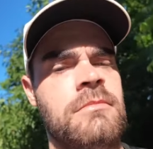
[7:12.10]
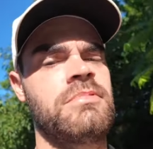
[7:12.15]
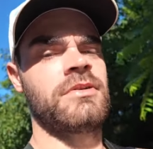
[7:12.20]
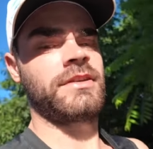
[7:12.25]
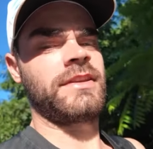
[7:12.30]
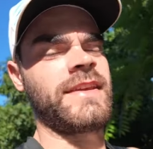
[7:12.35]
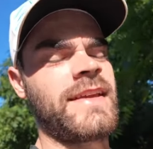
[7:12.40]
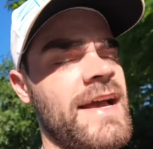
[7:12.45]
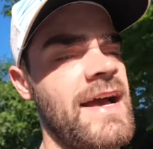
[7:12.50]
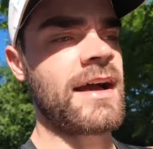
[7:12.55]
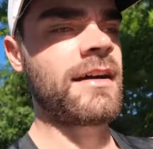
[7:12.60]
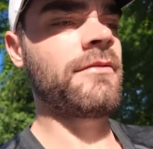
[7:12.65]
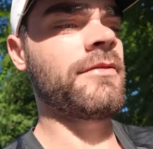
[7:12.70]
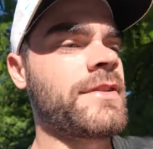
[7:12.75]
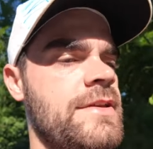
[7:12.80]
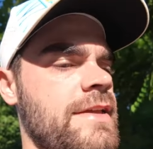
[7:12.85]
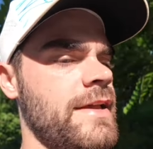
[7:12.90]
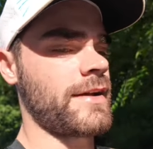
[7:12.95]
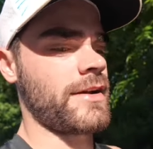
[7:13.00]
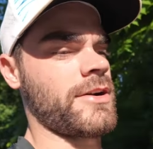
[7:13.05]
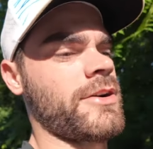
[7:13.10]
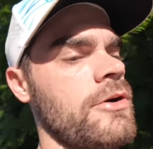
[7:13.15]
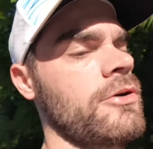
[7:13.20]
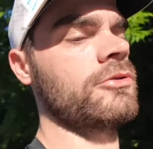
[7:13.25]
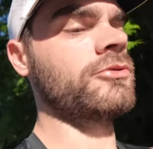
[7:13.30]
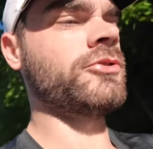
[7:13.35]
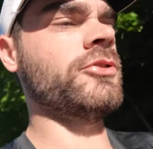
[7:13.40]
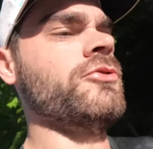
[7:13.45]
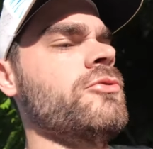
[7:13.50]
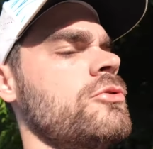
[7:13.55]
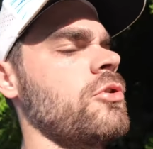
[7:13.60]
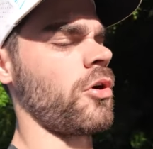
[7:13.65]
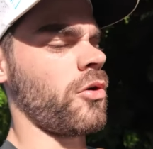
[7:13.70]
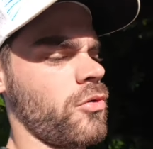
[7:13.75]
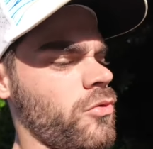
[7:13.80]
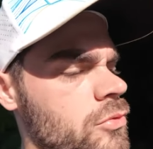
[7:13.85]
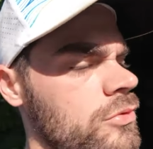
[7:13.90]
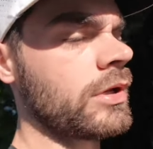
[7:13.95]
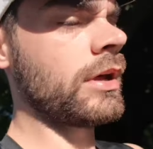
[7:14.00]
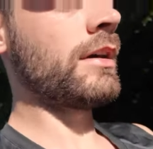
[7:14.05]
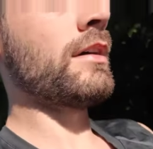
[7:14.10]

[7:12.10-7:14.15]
but the Advocare O2 Gold,